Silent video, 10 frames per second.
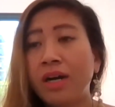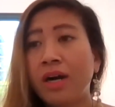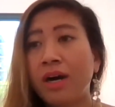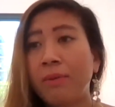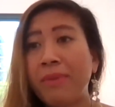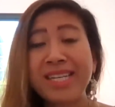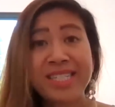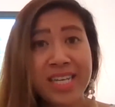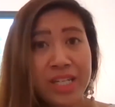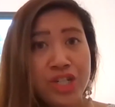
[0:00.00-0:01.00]
uh,
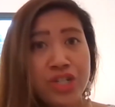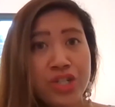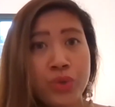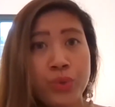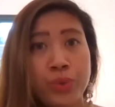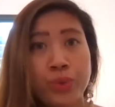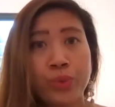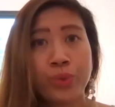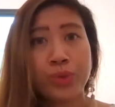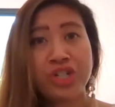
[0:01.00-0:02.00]
message
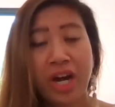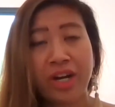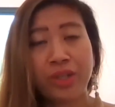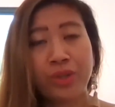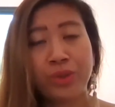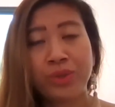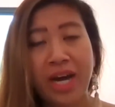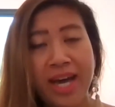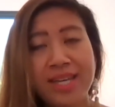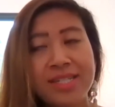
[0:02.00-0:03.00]
to share to you
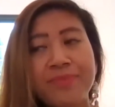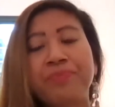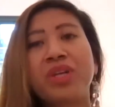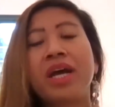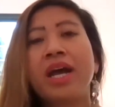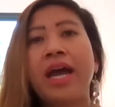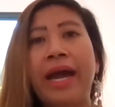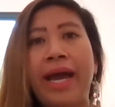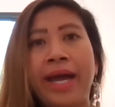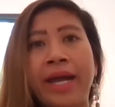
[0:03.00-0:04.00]
guys?
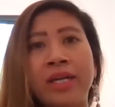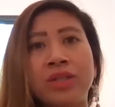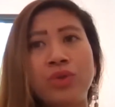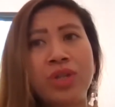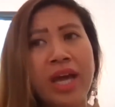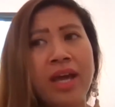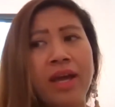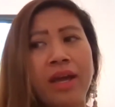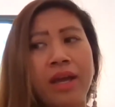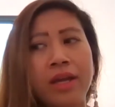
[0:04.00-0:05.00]
And
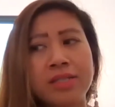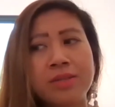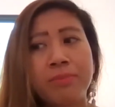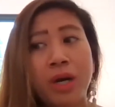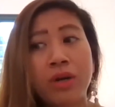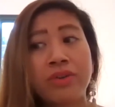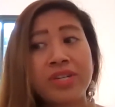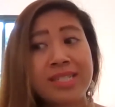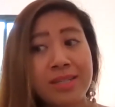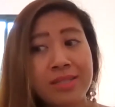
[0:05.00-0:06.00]
today it's about
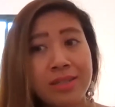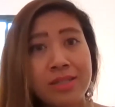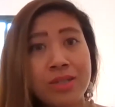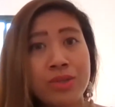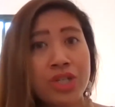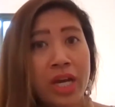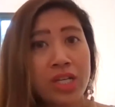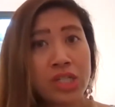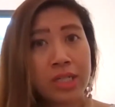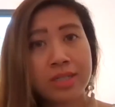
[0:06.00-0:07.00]
resistance to
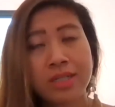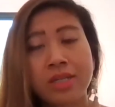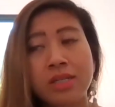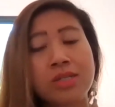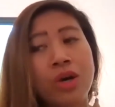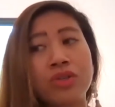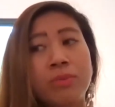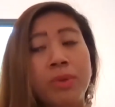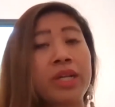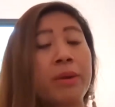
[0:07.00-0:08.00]
changes, and it's also
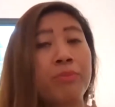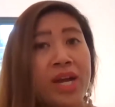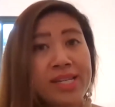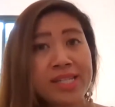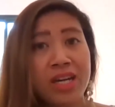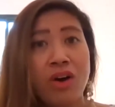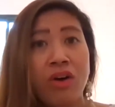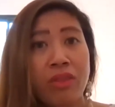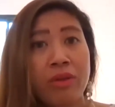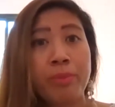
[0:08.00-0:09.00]
about embracing
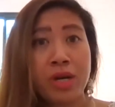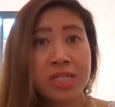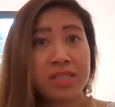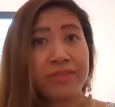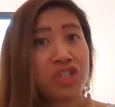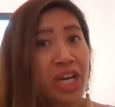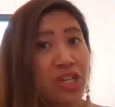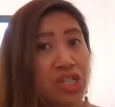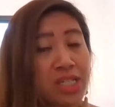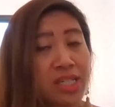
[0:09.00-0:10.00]
all the positive
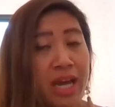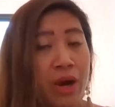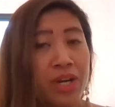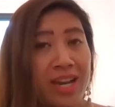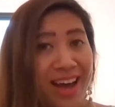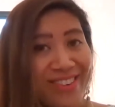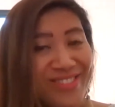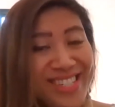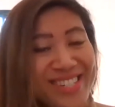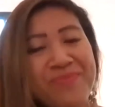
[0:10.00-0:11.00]
changes in our
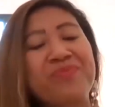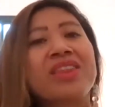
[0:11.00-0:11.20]
lives